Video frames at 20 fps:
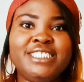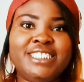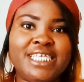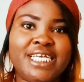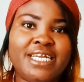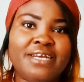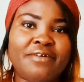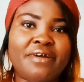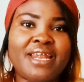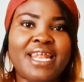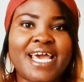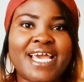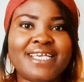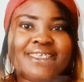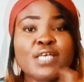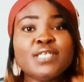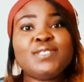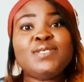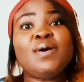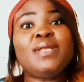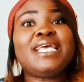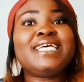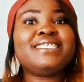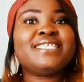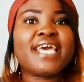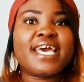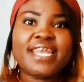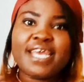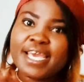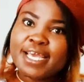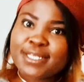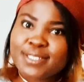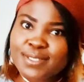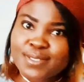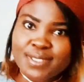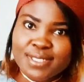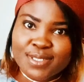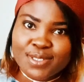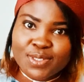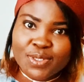generalized. So let's get
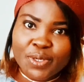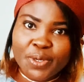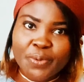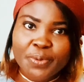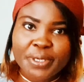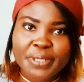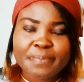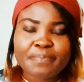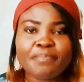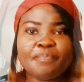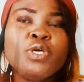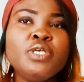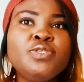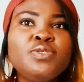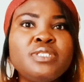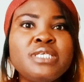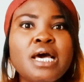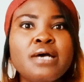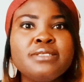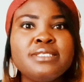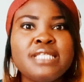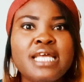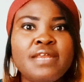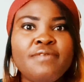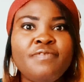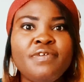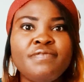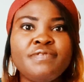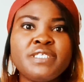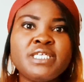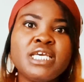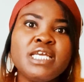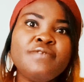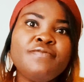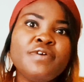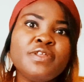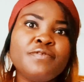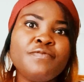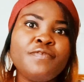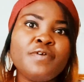into the story. So in two thousand fifteen,
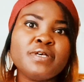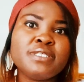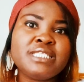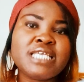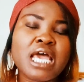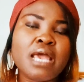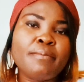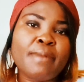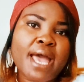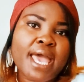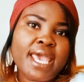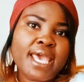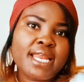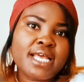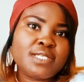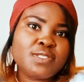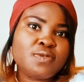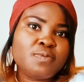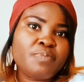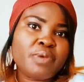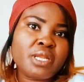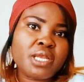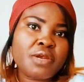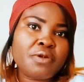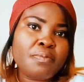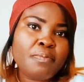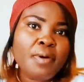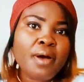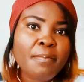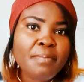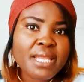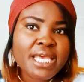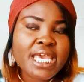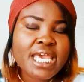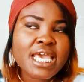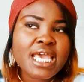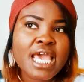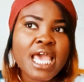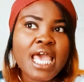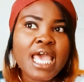for the first time, I headed to Benin
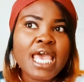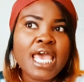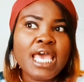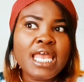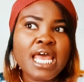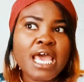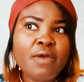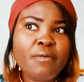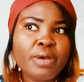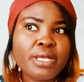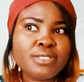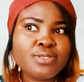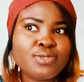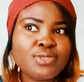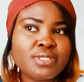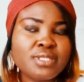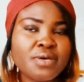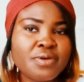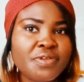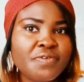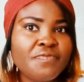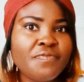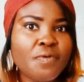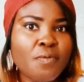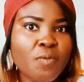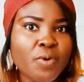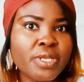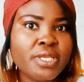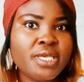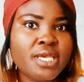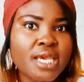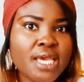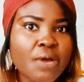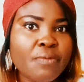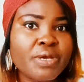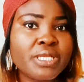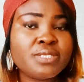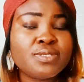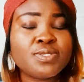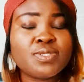Republic and I went to study for one year.
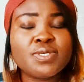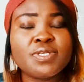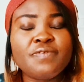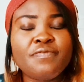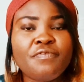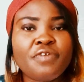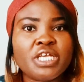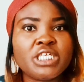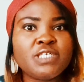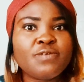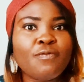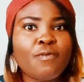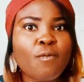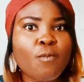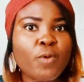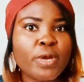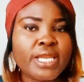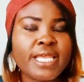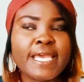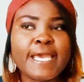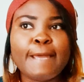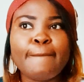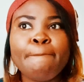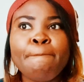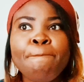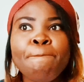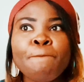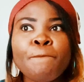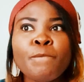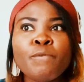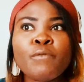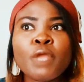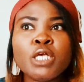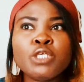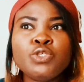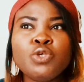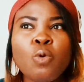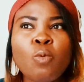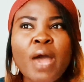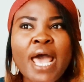I went to study French for one year.
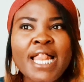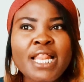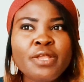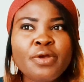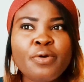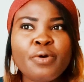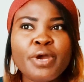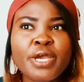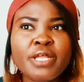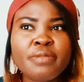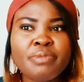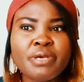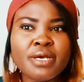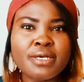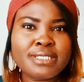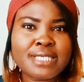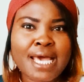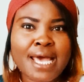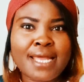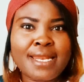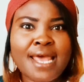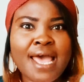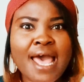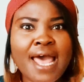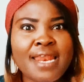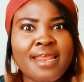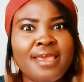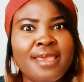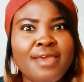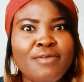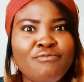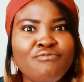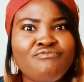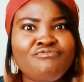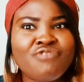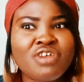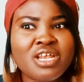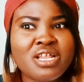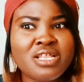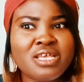So while going, because I had had a
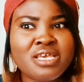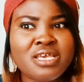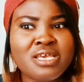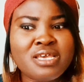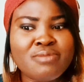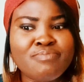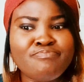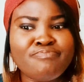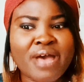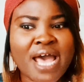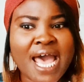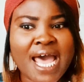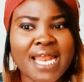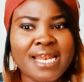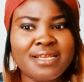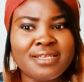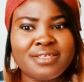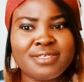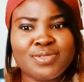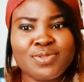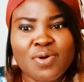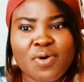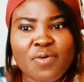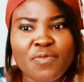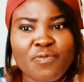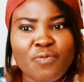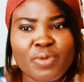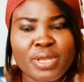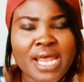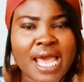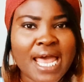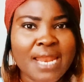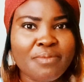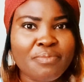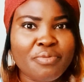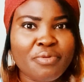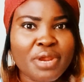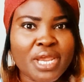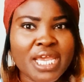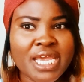really bad stuff with
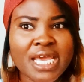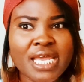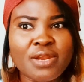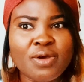heartbreak